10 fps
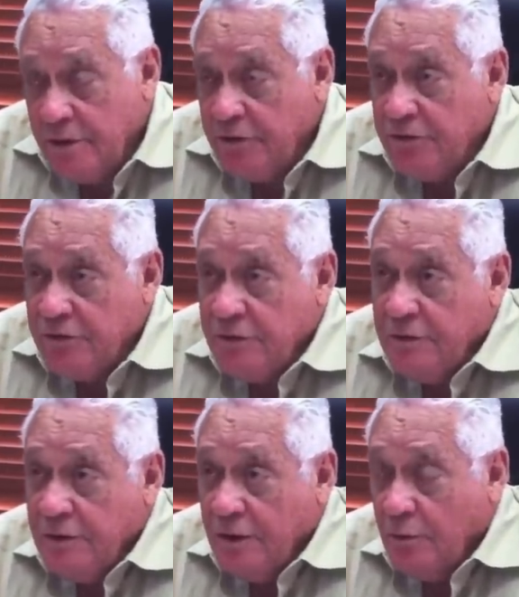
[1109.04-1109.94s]
is
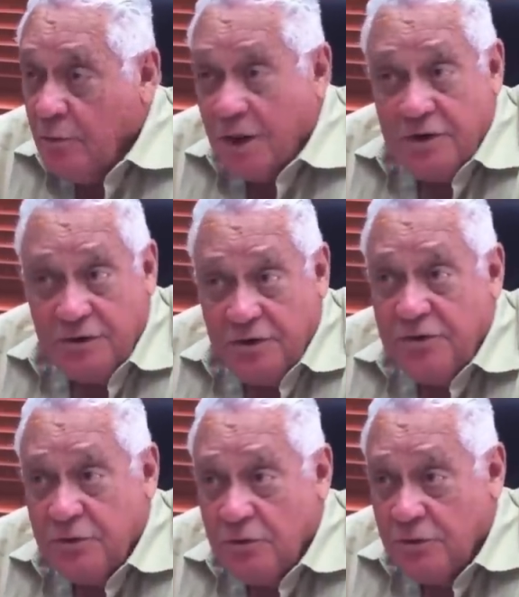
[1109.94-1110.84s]
what it is
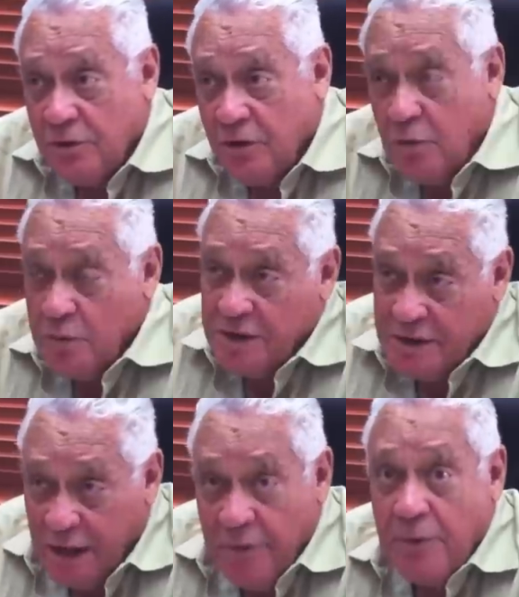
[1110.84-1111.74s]
overall. We
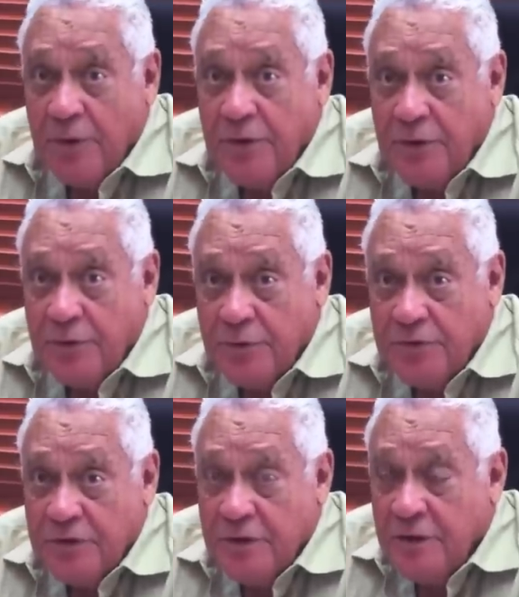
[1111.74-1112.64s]
can run
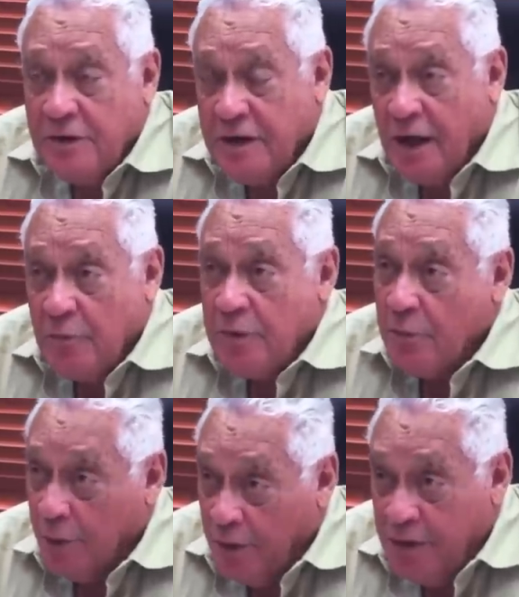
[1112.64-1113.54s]
those. Can we
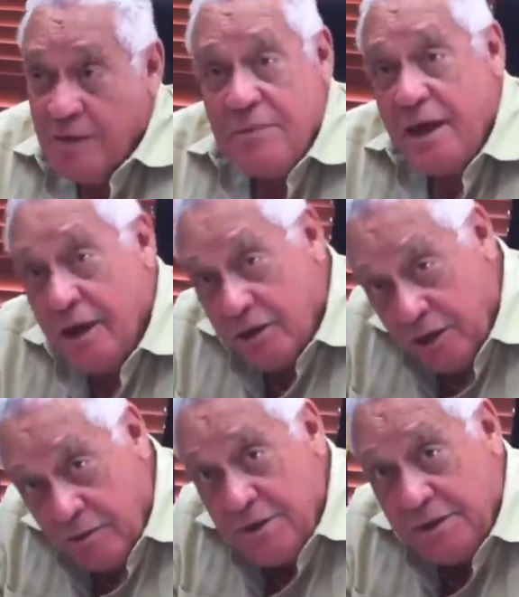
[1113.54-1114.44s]
run them
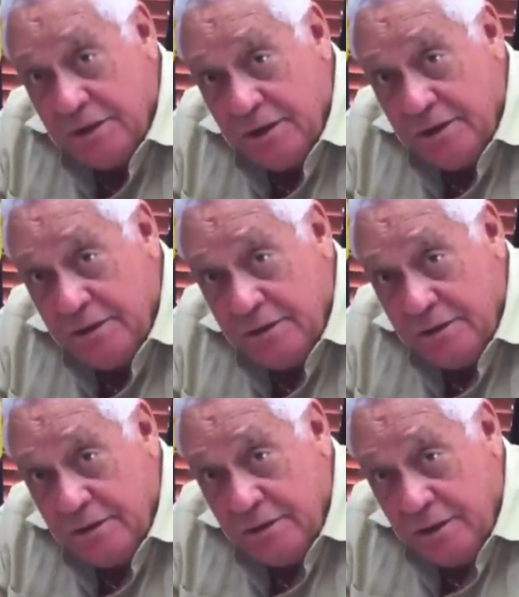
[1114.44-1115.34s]
economically?
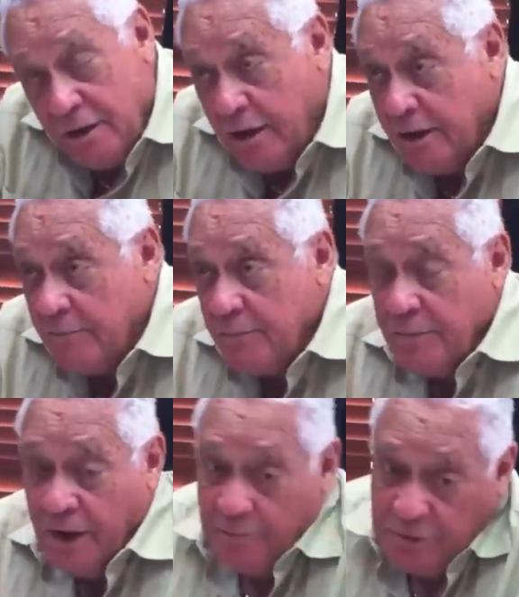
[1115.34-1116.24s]

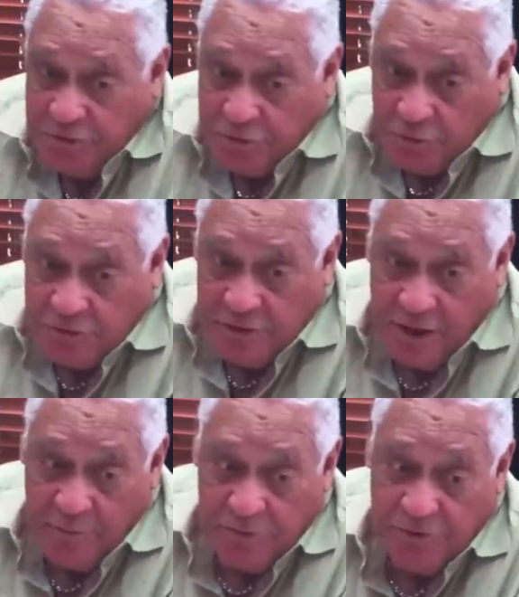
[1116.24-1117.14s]
I'm instructed
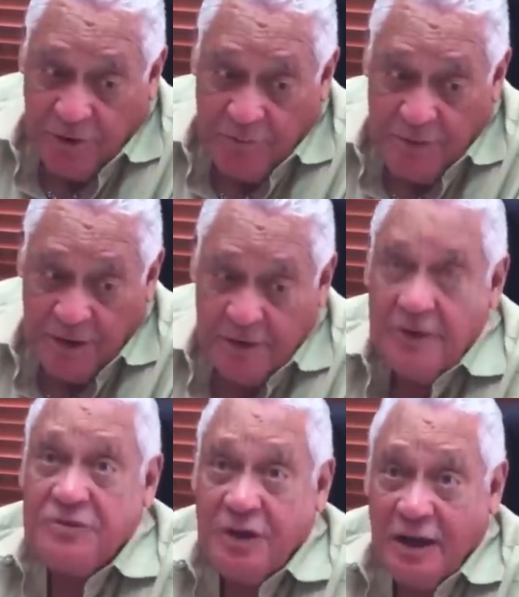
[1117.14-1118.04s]
I must not make it
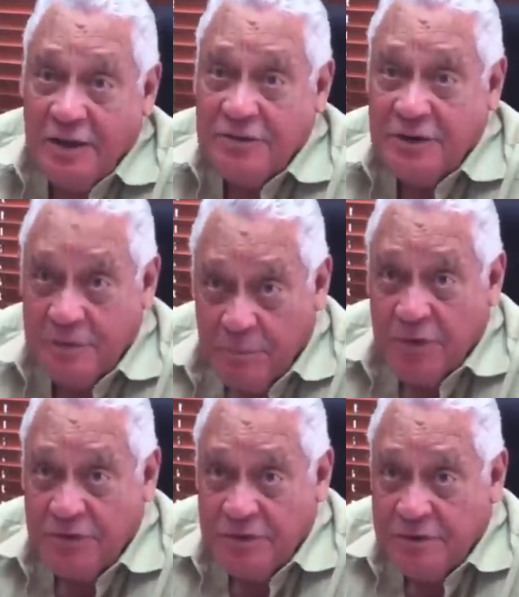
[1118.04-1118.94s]
a charge on the
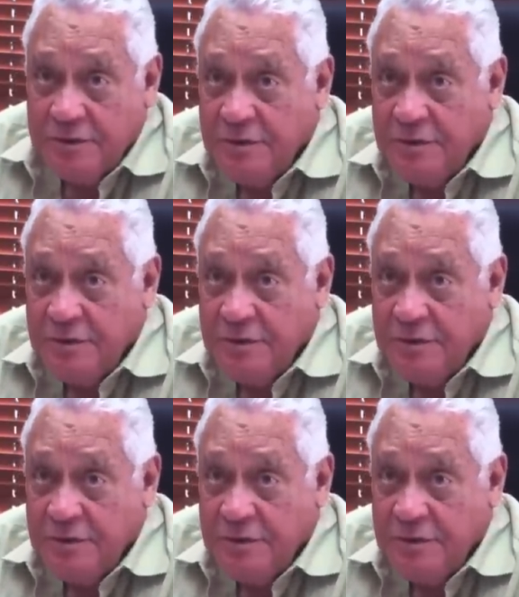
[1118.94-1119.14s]
budget.